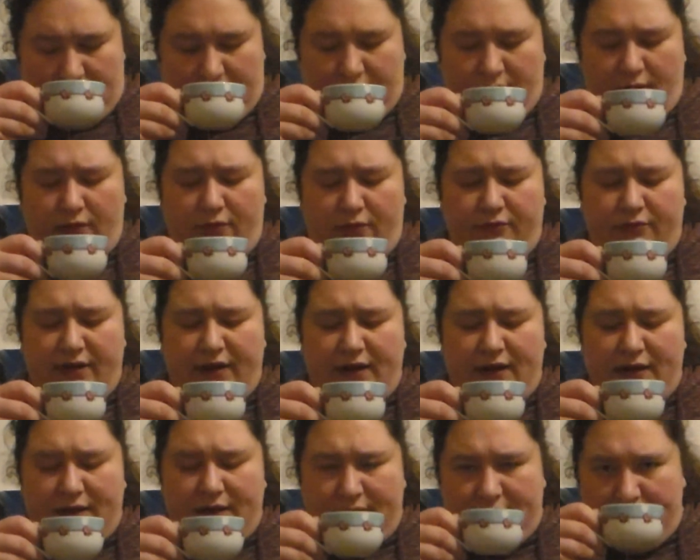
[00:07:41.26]
Not
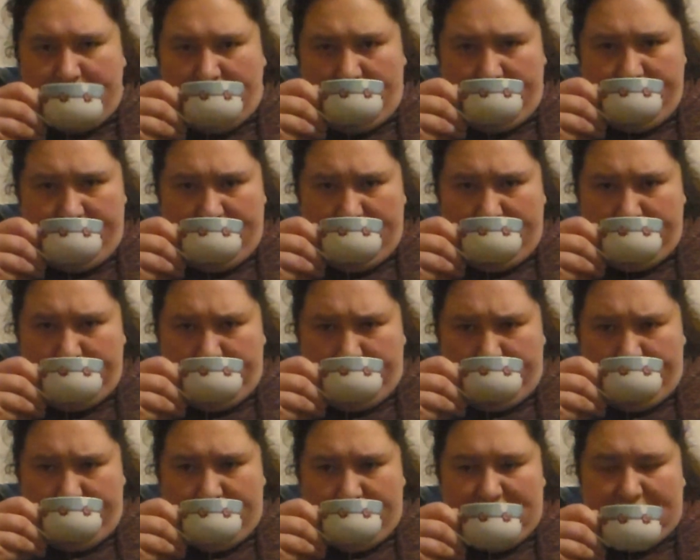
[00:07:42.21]
really, can't really,
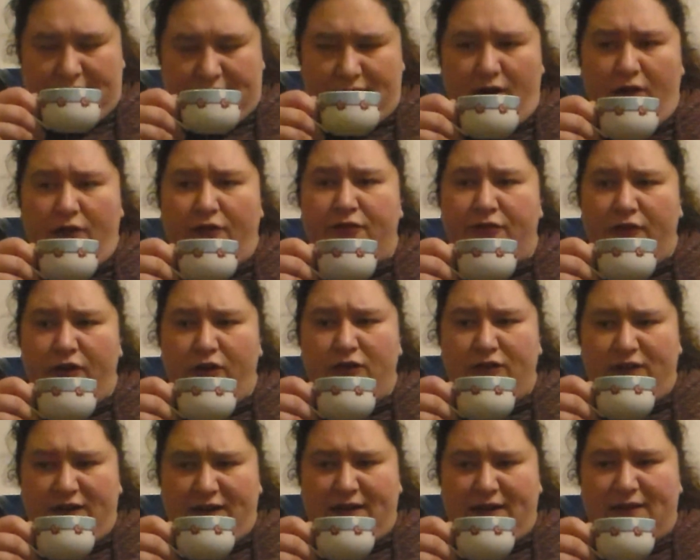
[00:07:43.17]
it's got a
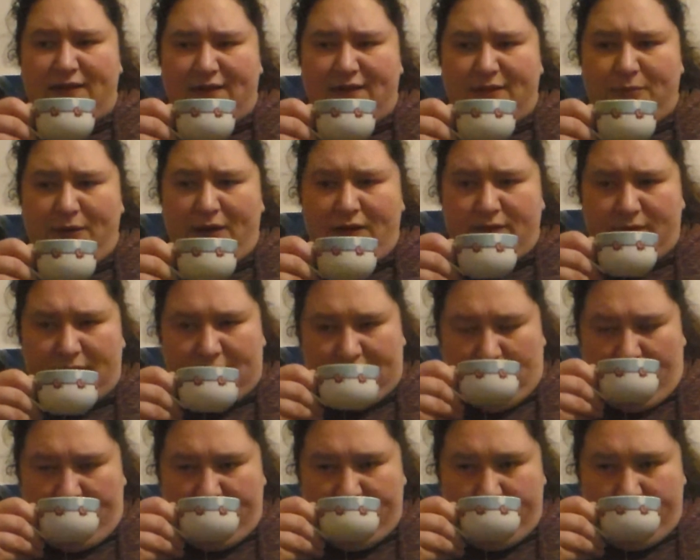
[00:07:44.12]
fruity smell to it.
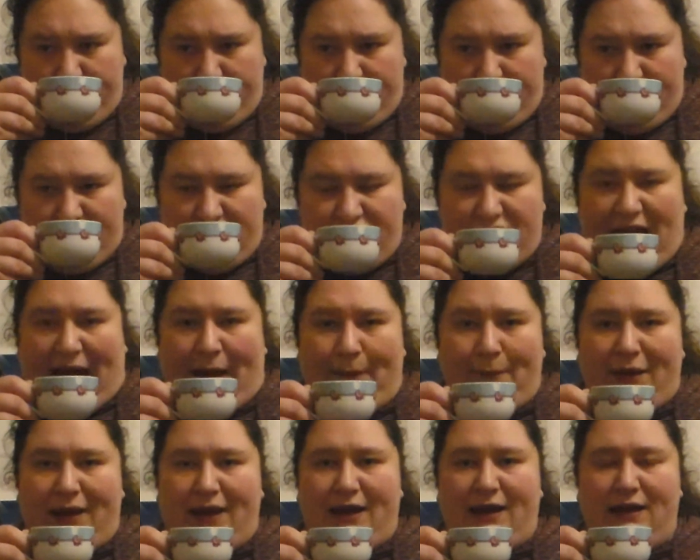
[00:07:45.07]
It's quite
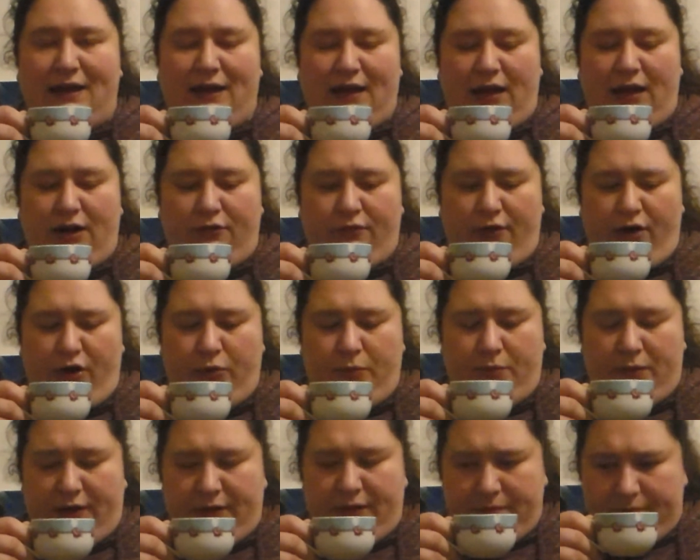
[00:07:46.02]
jammy in
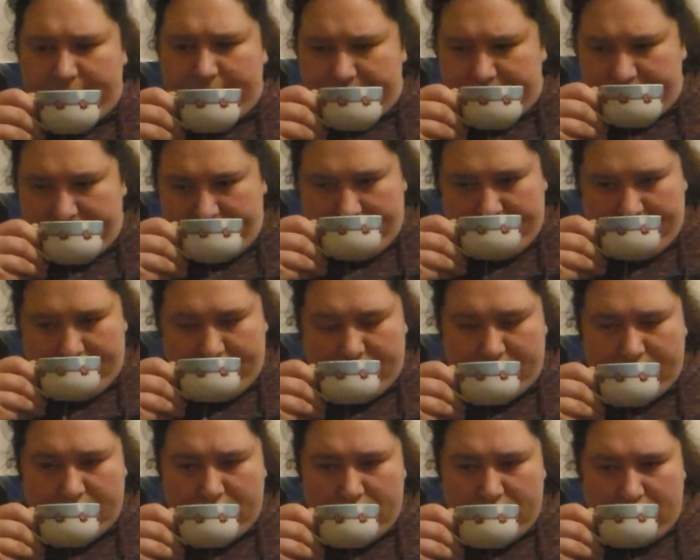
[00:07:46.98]
aroma.
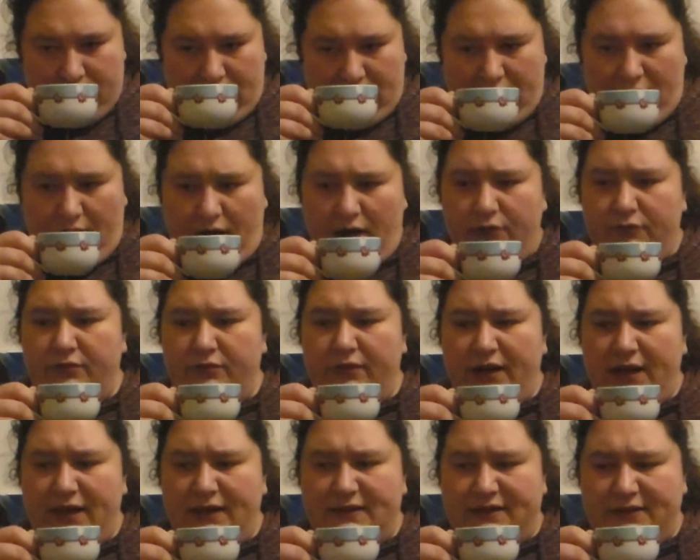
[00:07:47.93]
Can't
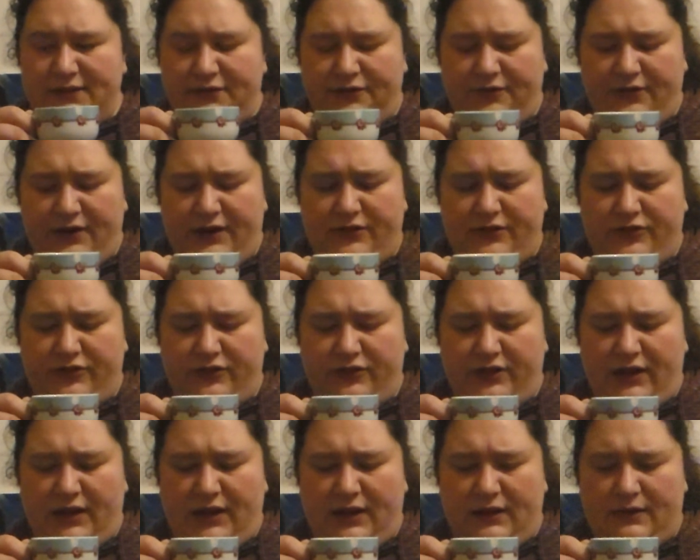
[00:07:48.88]
really
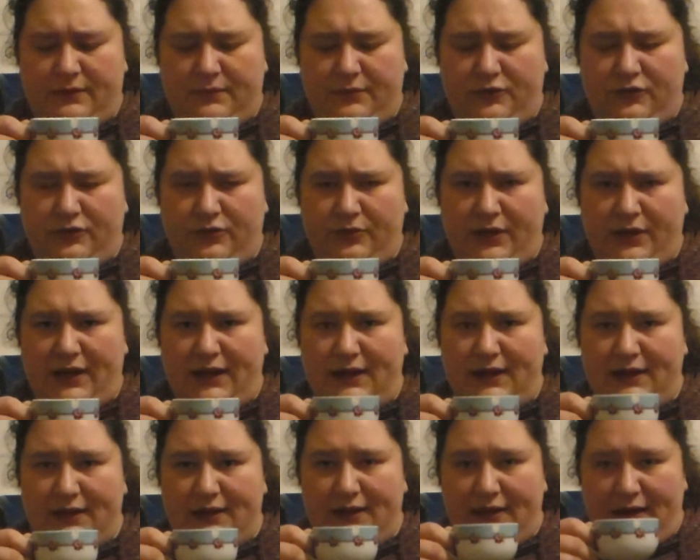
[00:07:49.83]
differentiate
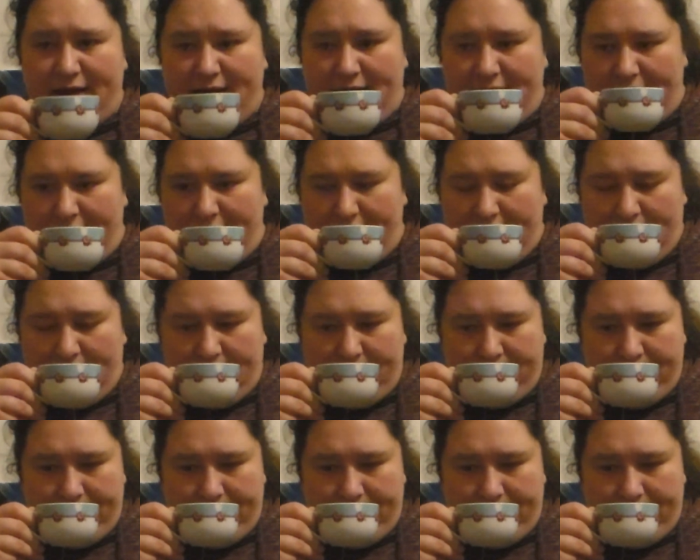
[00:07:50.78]
between the